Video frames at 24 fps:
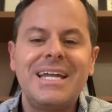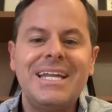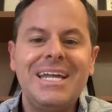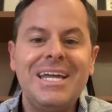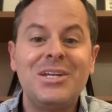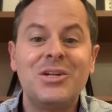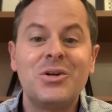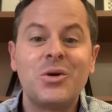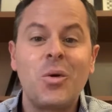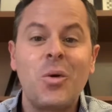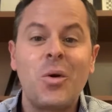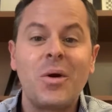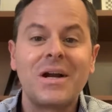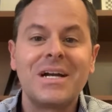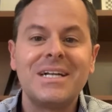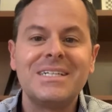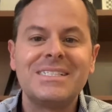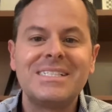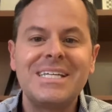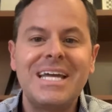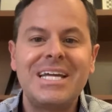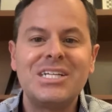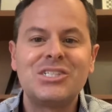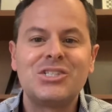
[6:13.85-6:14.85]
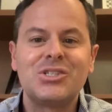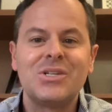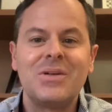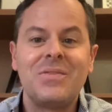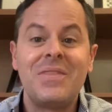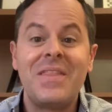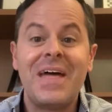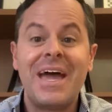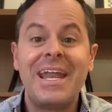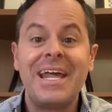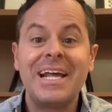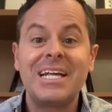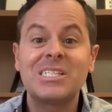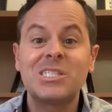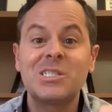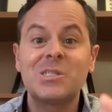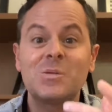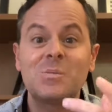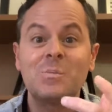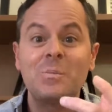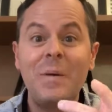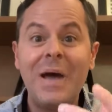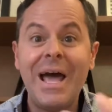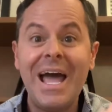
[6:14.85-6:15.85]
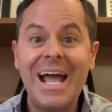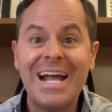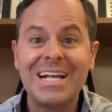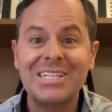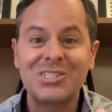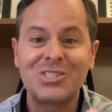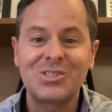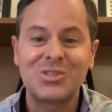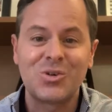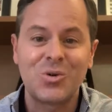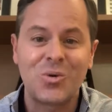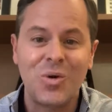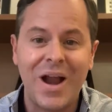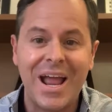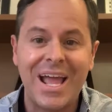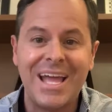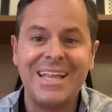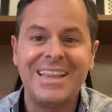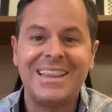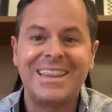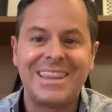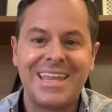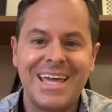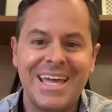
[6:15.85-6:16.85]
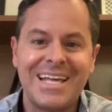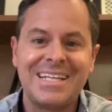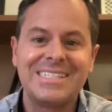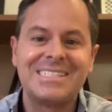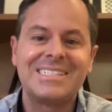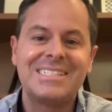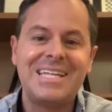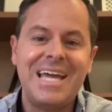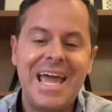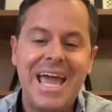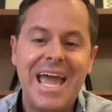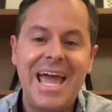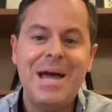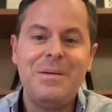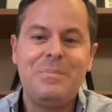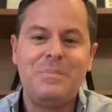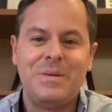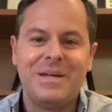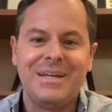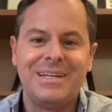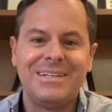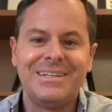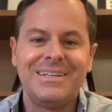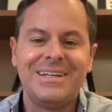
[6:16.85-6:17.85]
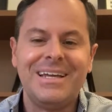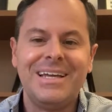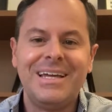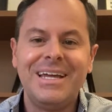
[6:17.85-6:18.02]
in your organization that expects great things to happen,